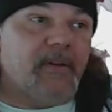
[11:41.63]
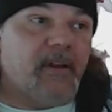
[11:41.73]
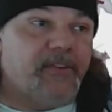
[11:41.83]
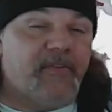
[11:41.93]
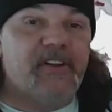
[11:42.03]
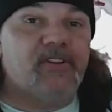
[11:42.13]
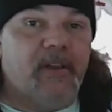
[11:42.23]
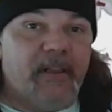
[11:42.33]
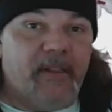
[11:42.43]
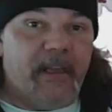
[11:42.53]
because
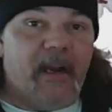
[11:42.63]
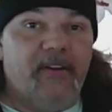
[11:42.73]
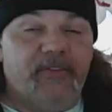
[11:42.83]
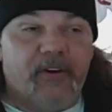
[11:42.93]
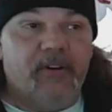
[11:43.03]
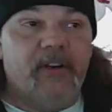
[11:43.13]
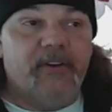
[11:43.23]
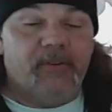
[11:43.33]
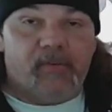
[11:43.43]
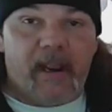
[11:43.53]
eventually the ice turned
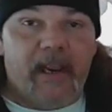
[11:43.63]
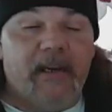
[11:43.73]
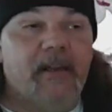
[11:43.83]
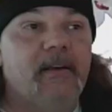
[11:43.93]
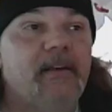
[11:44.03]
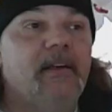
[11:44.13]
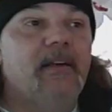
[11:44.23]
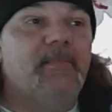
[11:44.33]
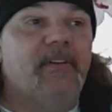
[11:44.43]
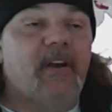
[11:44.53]
into rain
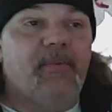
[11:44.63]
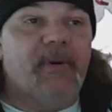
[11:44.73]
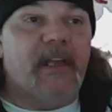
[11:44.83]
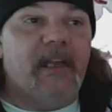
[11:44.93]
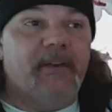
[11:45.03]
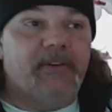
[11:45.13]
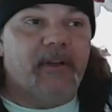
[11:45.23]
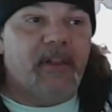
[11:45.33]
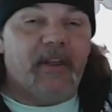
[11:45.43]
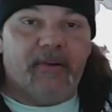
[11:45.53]
by the time we hit,
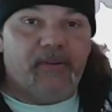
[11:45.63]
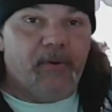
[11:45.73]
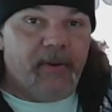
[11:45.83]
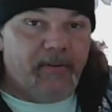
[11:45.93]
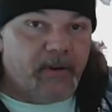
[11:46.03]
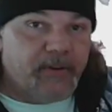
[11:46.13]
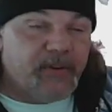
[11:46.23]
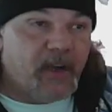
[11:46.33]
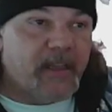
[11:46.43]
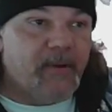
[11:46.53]
I think it was Louisville,
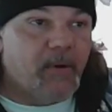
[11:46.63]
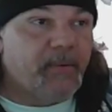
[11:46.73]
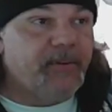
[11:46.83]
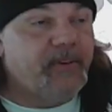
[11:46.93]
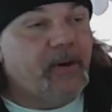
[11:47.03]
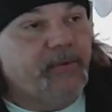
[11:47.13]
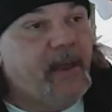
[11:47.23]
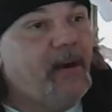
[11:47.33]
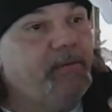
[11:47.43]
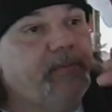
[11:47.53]
Kentucky, where we settled
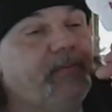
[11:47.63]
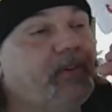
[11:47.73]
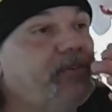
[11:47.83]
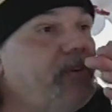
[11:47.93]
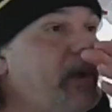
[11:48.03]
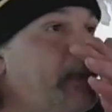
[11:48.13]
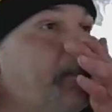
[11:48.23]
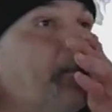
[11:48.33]
down the first night.